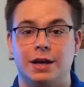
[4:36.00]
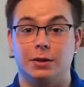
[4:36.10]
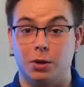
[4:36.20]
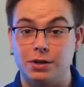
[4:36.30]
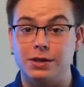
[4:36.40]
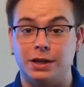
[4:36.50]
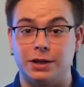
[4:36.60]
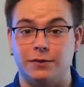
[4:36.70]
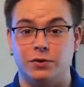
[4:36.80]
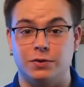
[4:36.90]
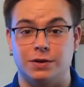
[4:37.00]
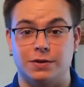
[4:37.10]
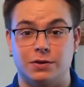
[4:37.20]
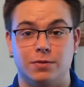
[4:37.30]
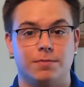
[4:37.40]
It looks like a diffuse
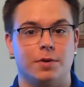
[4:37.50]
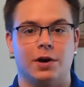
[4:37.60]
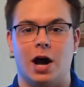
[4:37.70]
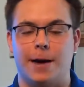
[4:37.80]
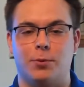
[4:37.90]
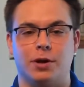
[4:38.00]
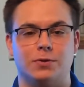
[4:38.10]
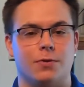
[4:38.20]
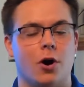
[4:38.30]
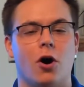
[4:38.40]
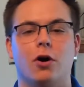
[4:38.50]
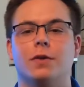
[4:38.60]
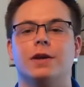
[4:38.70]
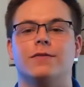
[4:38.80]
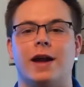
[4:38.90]
sensor, but it operates with all
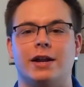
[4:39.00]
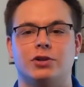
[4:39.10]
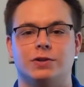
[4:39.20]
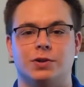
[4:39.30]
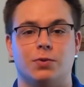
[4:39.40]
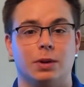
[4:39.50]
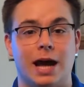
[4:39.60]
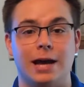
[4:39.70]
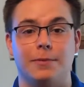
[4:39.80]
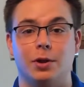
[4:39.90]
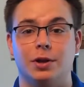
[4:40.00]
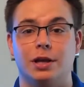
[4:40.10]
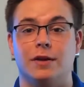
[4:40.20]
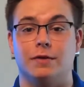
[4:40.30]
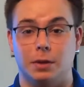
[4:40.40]
the advantages and
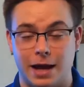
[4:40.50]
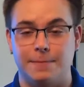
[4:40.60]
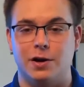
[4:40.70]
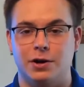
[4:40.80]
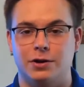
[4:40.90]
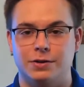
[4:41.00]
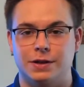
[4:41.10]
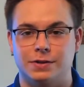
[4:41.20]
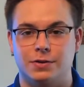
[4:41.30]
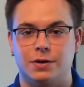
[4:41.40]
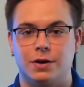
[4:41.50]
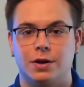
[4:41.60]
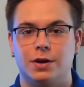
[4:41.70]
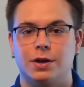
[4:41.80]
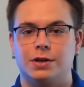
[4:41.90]
reliability of a light barrier sensor.
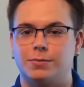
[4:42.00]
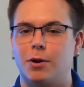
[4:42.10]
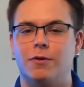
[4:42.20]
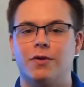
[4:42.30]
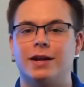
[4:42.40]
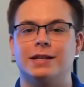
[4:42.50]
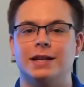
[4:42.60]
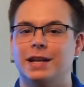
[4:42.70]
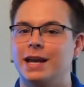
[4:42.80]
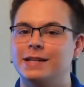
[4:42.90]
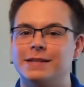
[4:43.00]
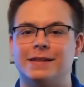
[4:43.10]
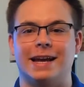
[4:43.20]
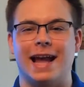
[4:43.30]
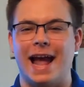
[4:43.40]
Smart Reflect, it isn't
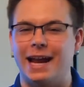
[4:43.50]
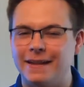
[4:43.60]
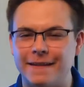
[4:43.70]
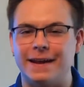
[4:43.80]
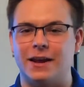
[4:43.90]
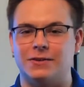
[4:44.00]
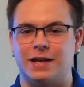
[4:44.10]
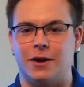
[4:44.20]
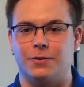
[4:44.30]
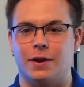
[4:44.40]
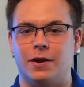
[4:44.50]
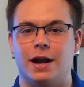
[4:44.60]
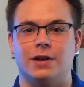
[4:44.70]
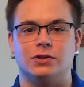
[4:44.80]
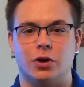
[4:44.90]
like anything else out there
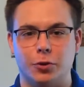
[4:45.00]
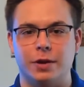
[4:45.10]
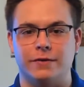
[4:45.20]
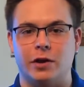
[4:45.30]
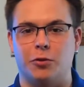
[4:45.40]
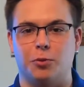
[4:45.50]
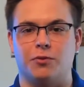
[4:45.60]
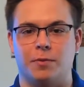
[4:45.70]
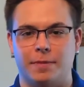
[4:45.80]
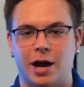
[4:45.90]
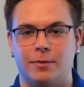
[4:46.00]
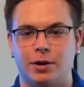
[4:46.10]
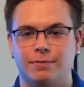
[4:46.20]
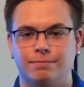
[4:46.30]
and is only available from Baumer.